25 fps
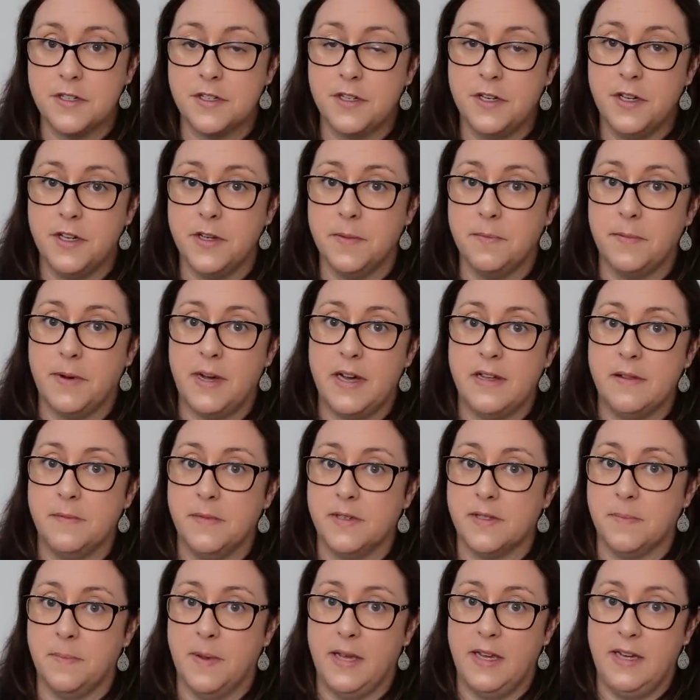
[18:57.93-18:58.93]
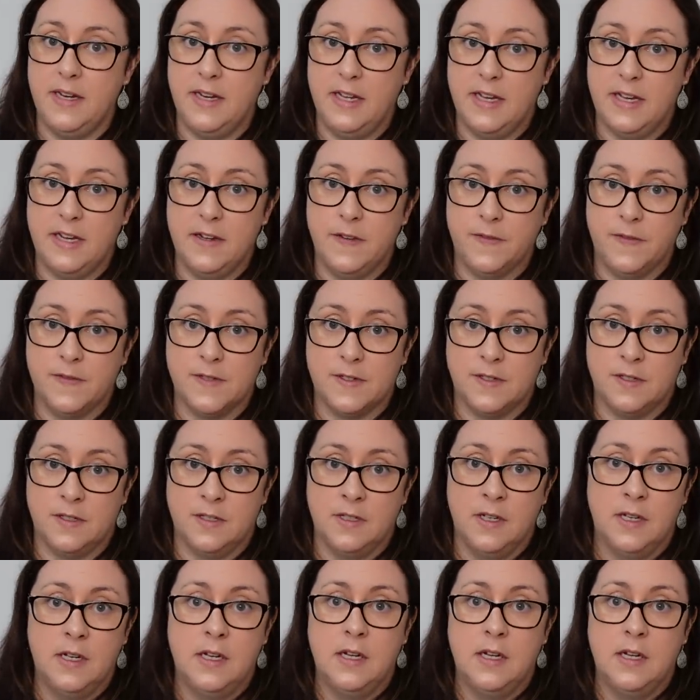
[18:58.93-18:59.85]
So you can buy them as PDFs.